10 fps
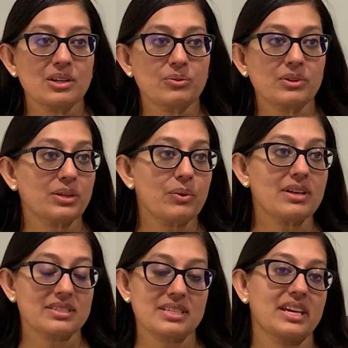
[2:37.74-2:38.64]
really
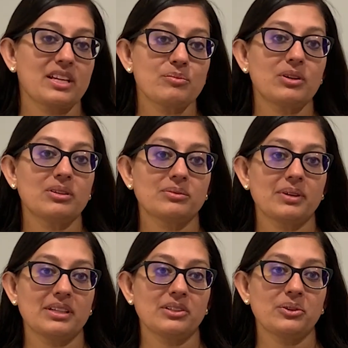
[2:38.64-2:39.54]
well sustainable
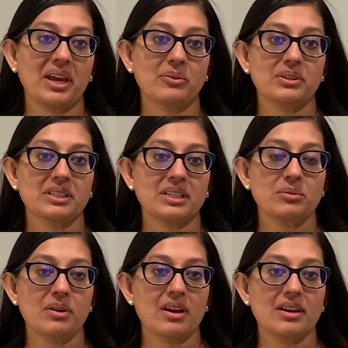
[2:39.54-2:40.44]
when you can't
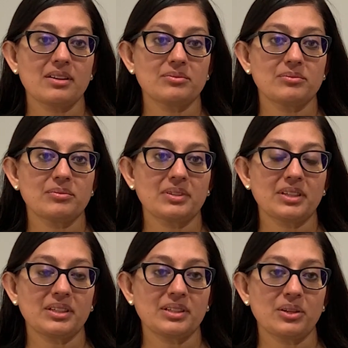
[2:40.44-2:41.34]
really
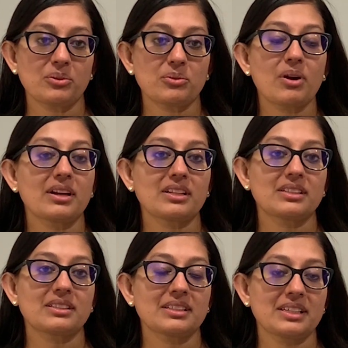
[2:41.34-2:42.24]

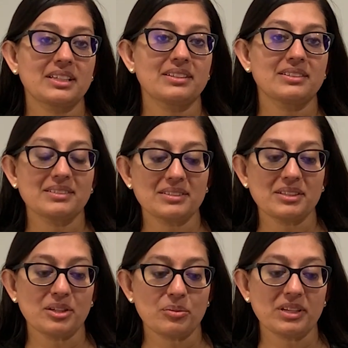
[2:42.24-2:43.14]
chronically
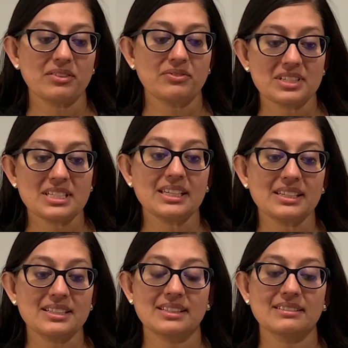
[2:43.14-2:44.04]
be
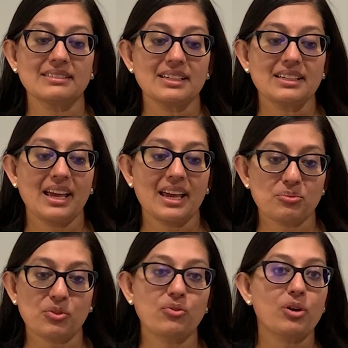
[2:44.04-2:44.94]
fatigued
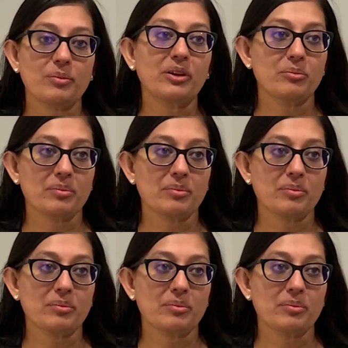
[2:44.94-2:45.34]
and perform at your